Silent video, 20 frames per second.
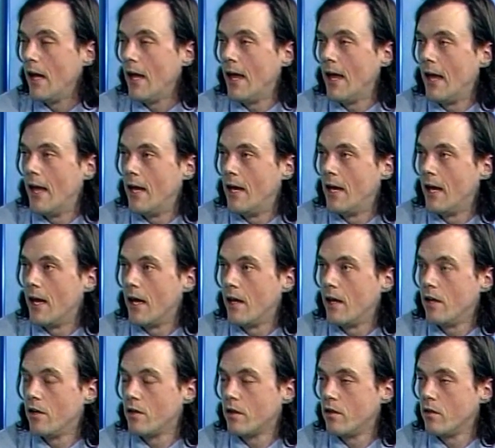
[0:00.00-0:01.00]
And
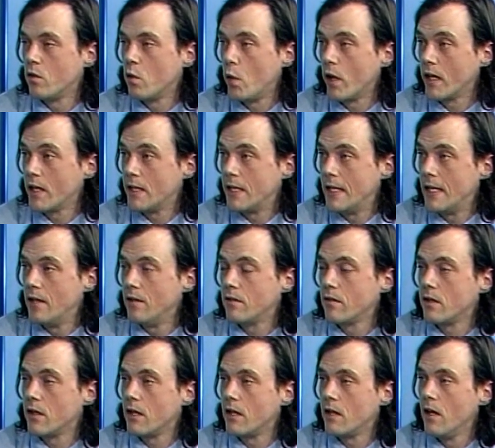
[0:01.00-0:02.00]
you can quickly and
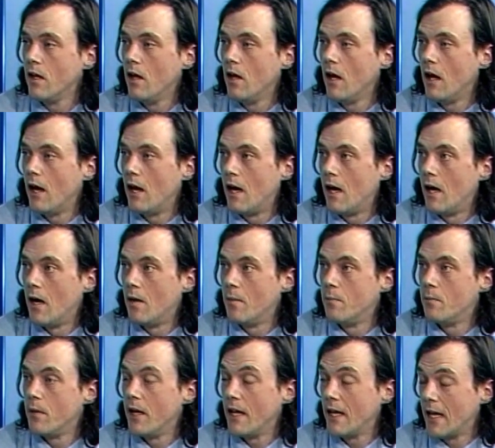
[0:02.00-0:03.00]
easily
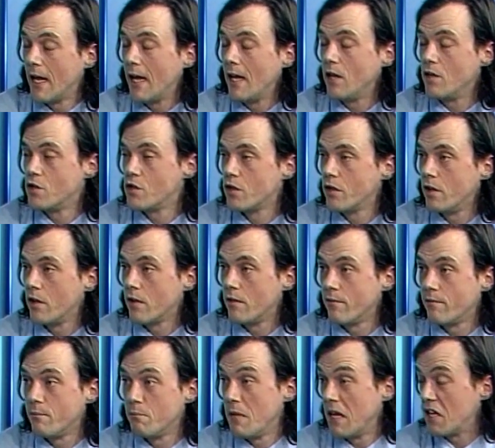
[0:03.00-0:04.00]
um, engage engage. You
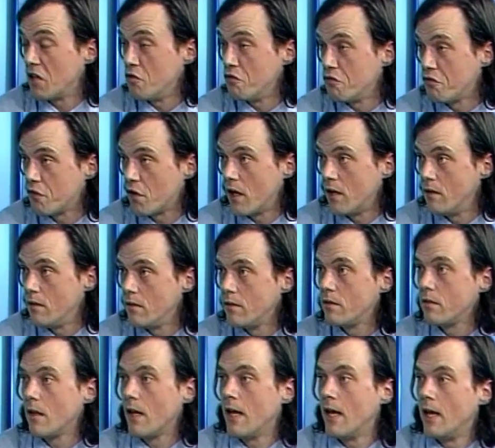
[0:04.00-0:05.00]
can make new
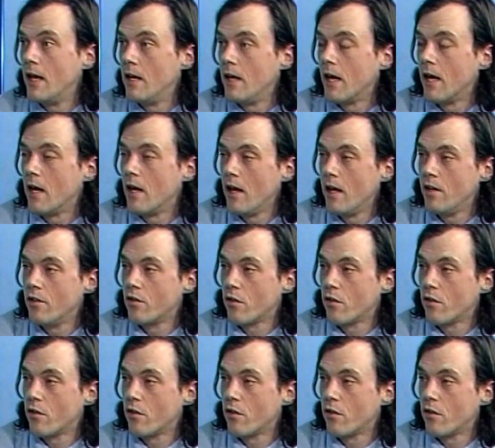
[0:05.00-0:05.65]
friends and uh,